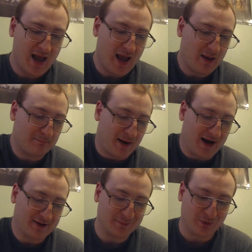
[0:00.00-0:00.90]

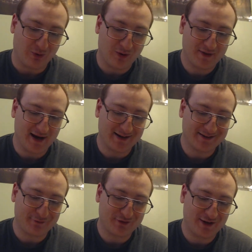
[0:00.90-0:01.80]
Impossible. The NS
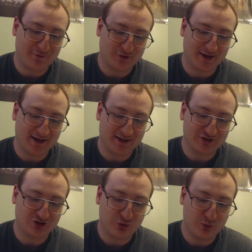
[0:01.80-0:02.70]
1714 is a
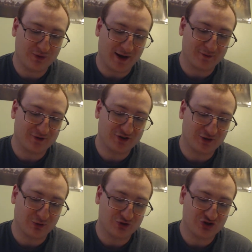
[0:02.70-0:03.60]
2,000 year
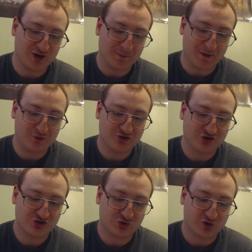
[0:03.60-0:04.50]
old ship that was
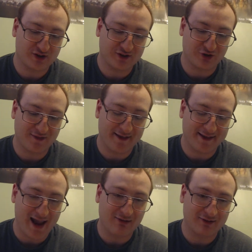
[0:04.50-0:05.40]
destroyed during the
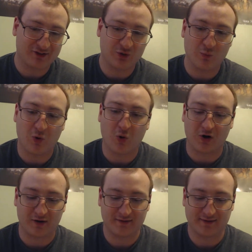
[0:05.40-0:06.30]
Galaxy
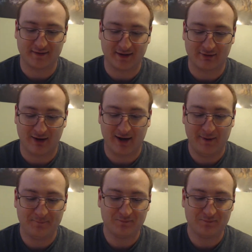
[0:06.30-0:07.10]
War, said Nikolai.